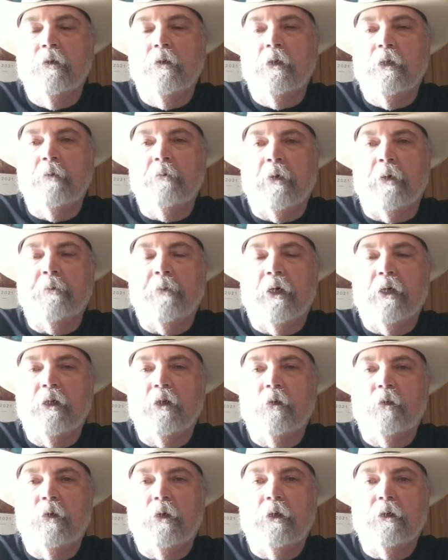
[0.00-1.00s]
get my
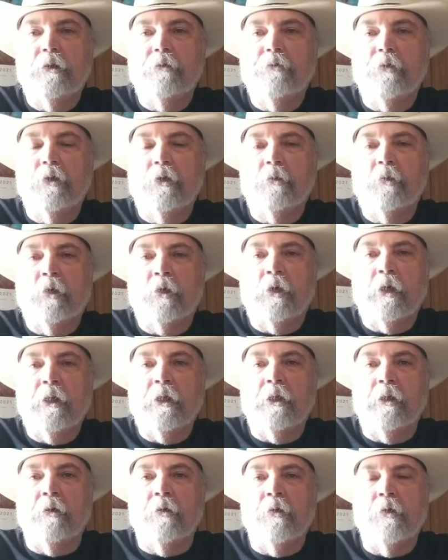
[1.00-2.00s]
bottle of water for the
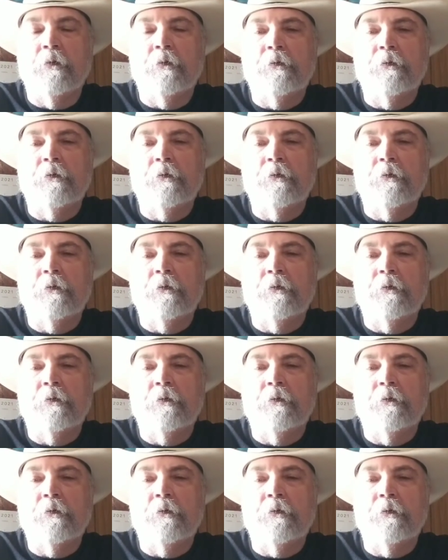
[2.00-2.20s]
morning and